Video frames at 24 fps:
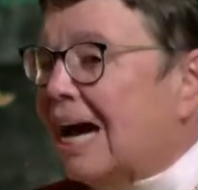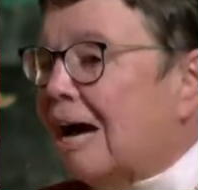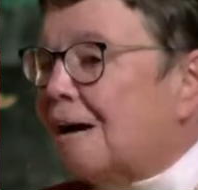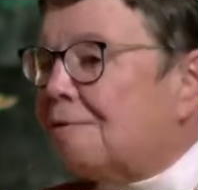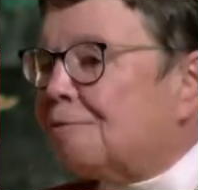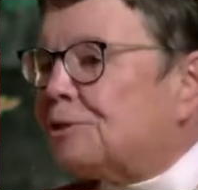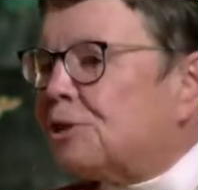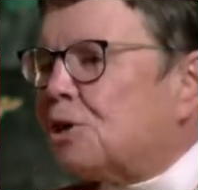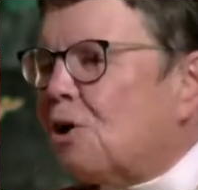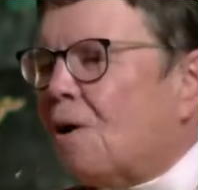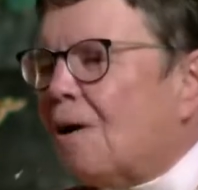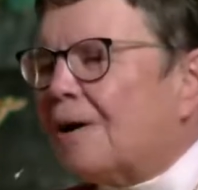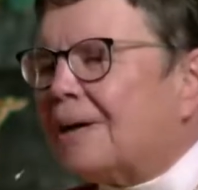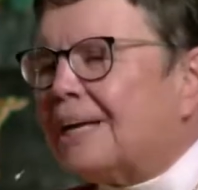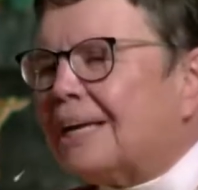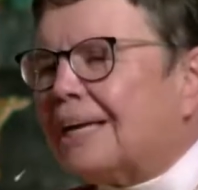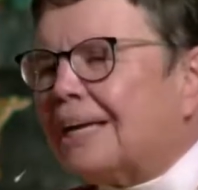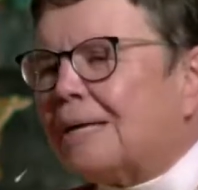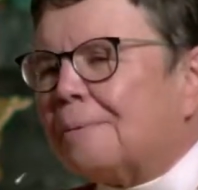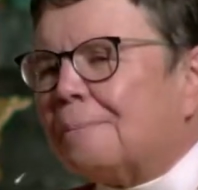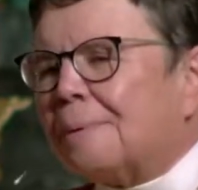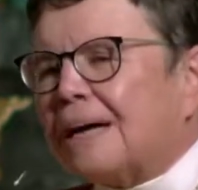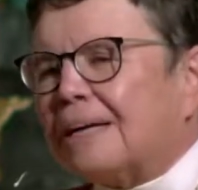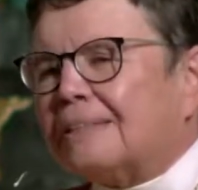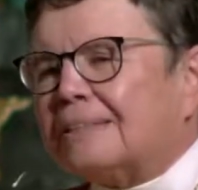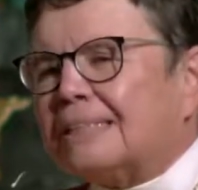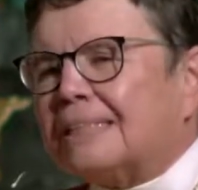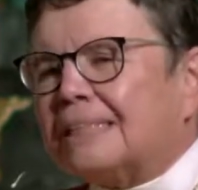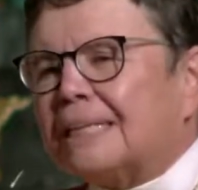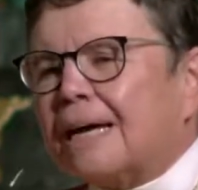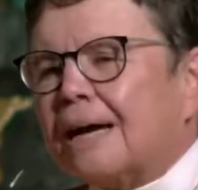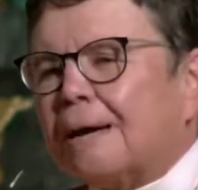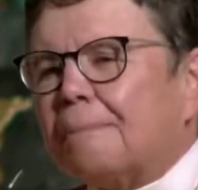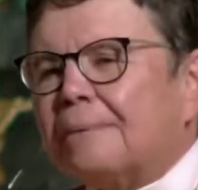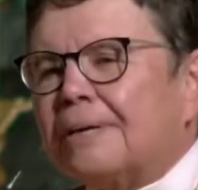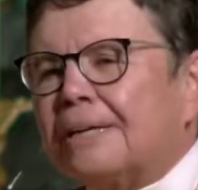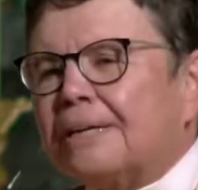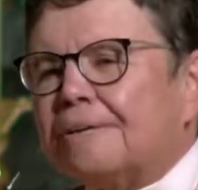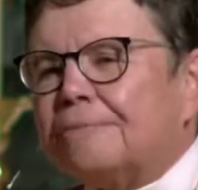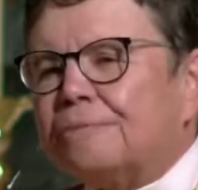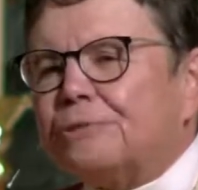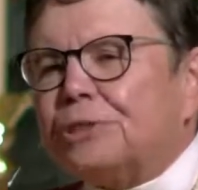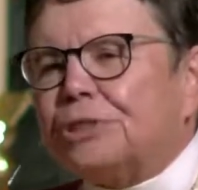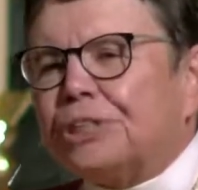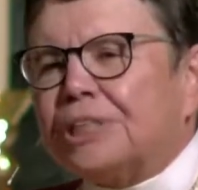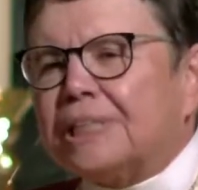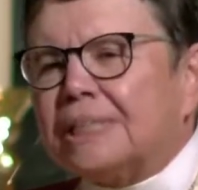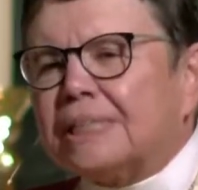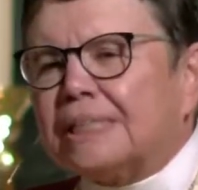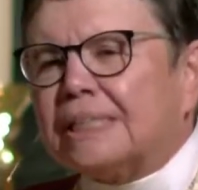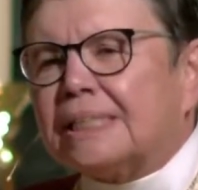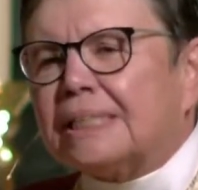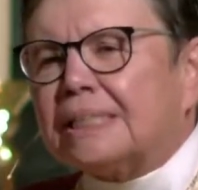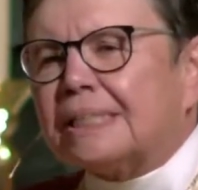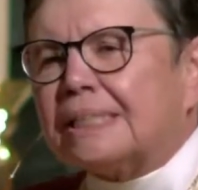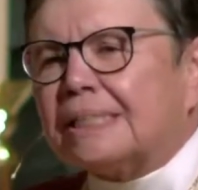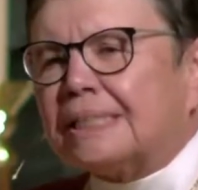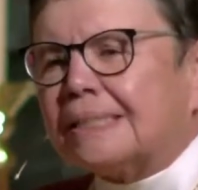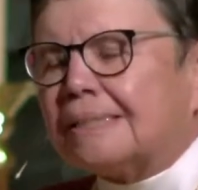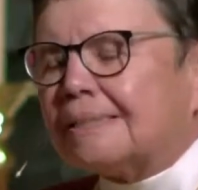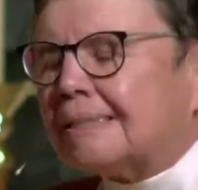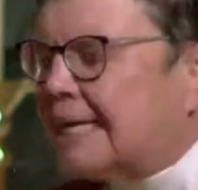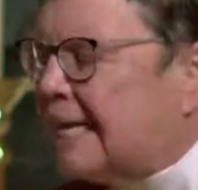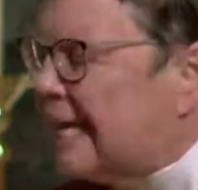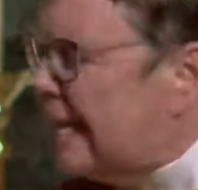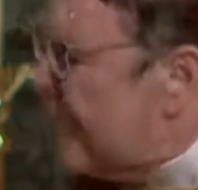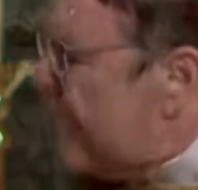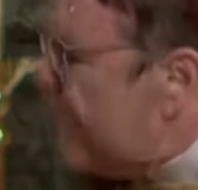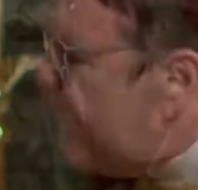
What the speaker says: of talking about the coming of Jesus.